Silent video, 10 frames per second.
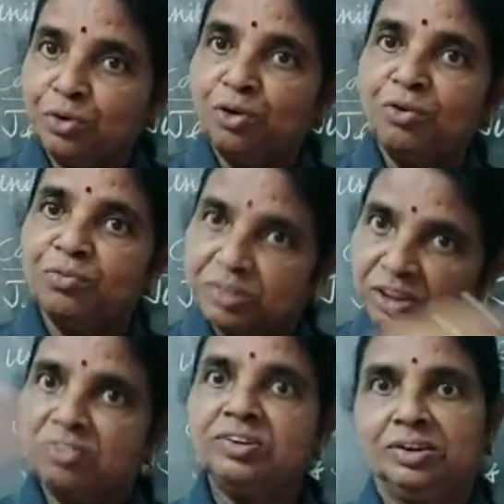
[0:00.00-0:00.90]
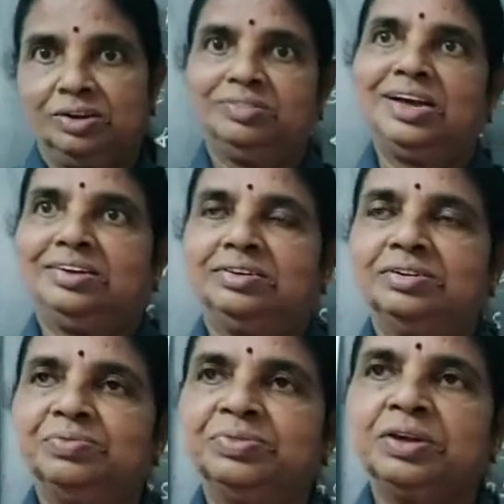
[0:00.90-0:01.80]
go without that.
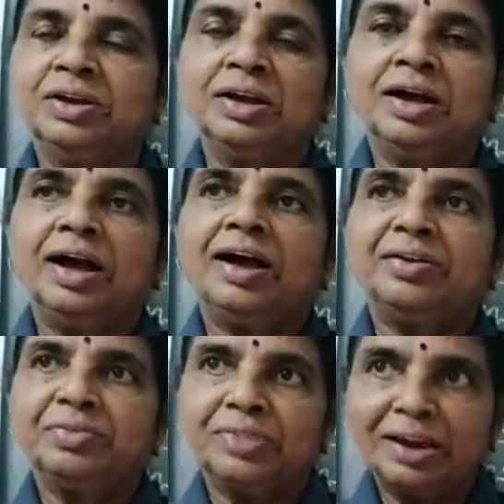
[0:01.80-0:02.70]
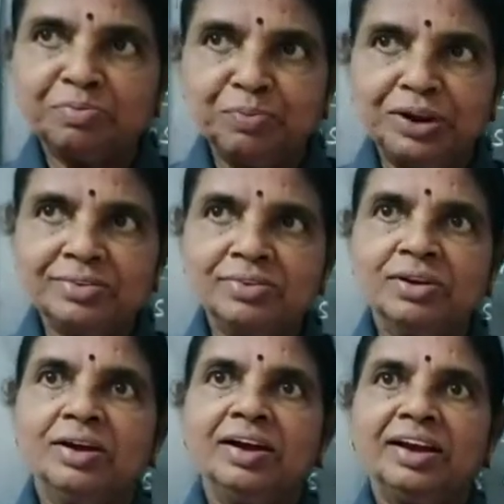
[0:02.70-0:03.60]
And that means
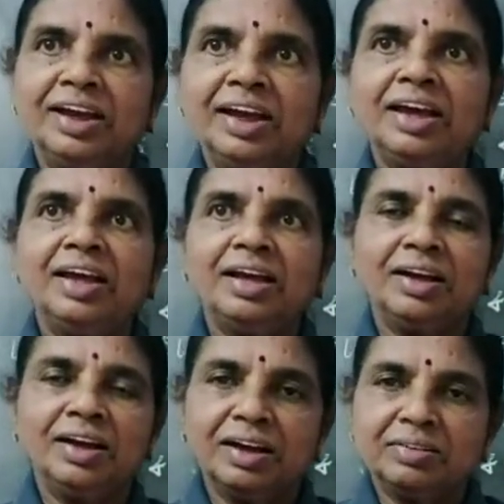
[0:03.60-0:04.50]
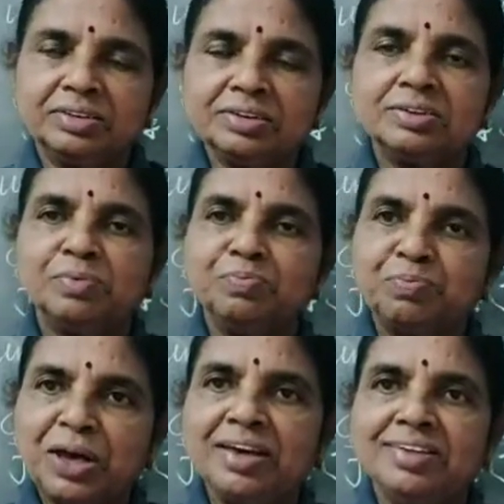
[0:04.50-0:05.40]
he just
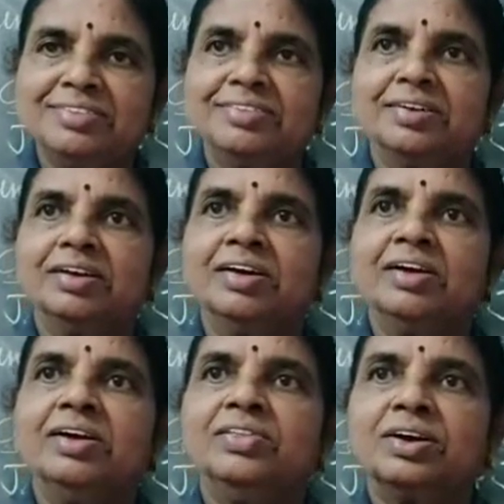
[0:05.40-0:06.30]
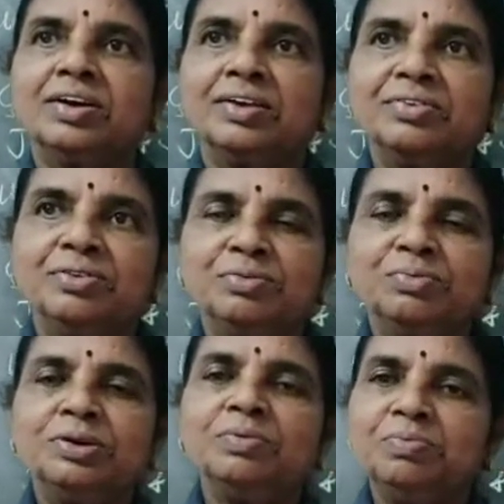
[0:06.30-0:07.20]
pays, the
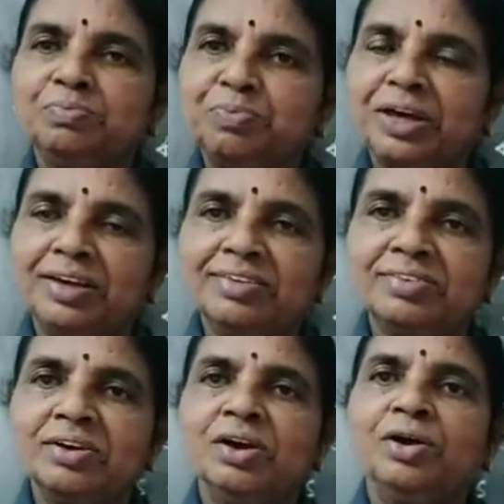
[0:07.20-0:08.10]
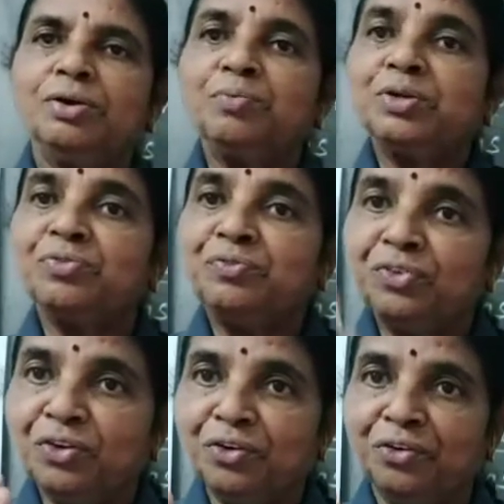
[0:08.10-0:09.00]
consumer pays
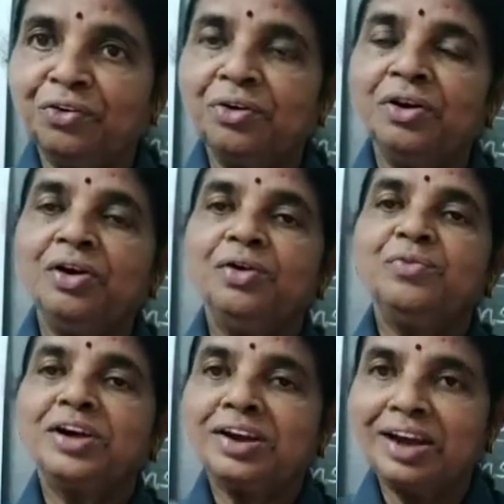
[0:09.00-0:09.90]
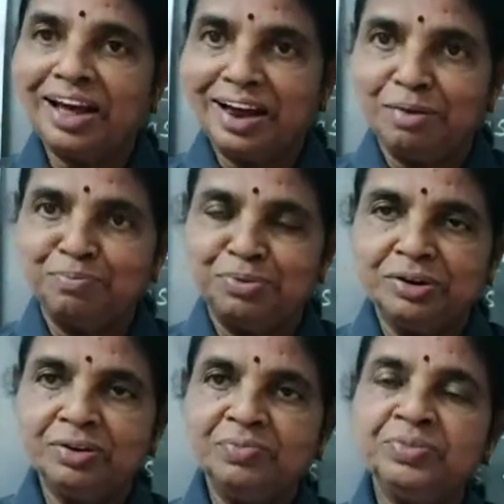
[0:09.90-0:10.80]
₹4 for an
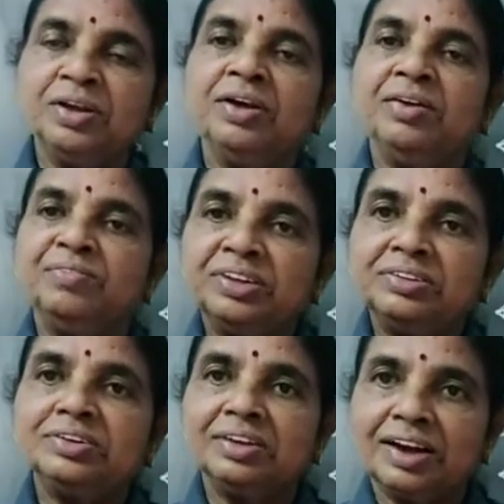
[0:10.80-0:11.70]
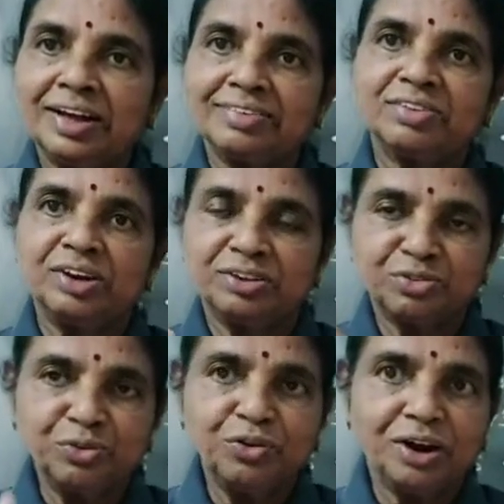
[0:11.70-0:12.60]
apple which has its
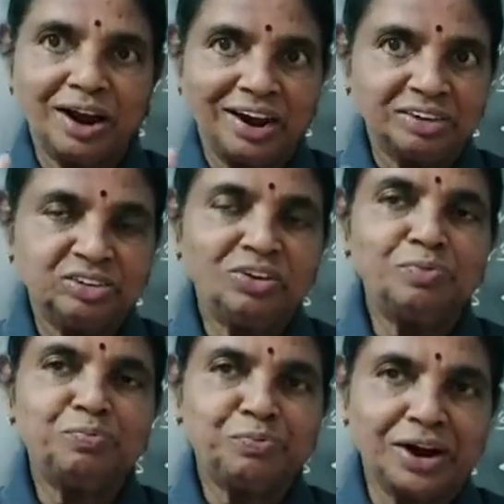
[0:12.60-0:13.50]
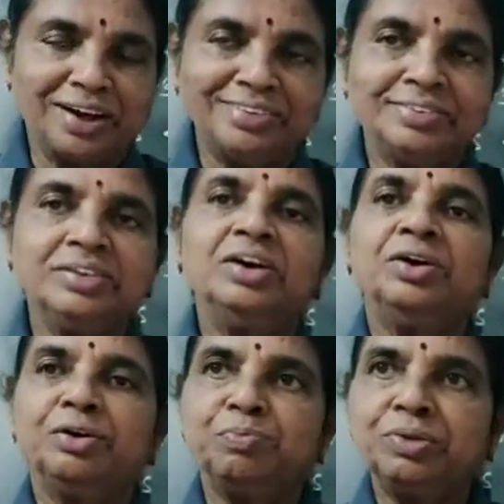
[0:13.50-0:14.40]
own actual price,
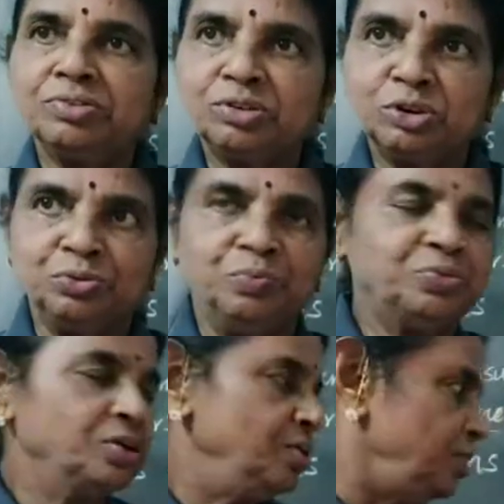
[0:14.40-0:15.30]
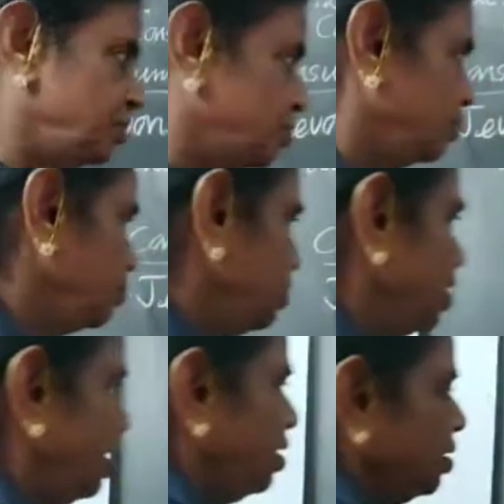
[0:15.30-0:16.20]
₹2. So,
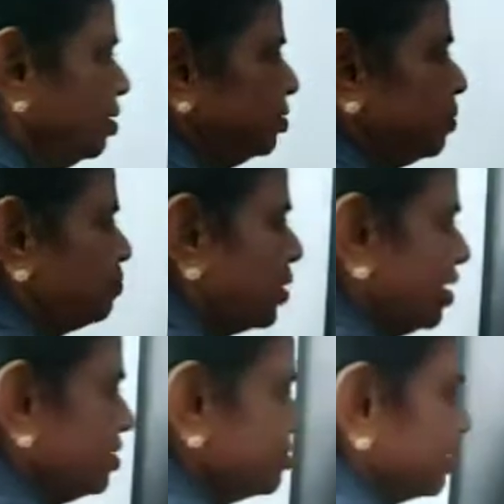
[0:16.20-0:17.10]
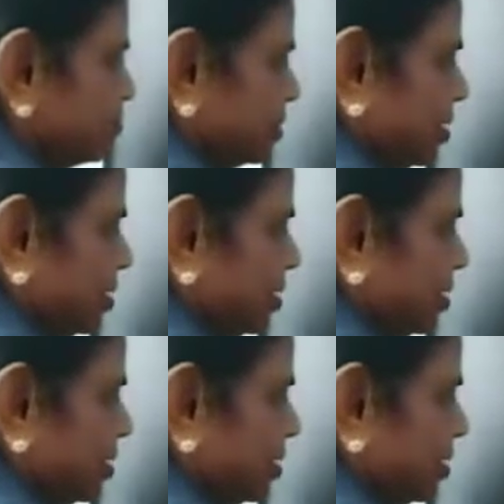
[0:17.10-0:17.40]
the price of an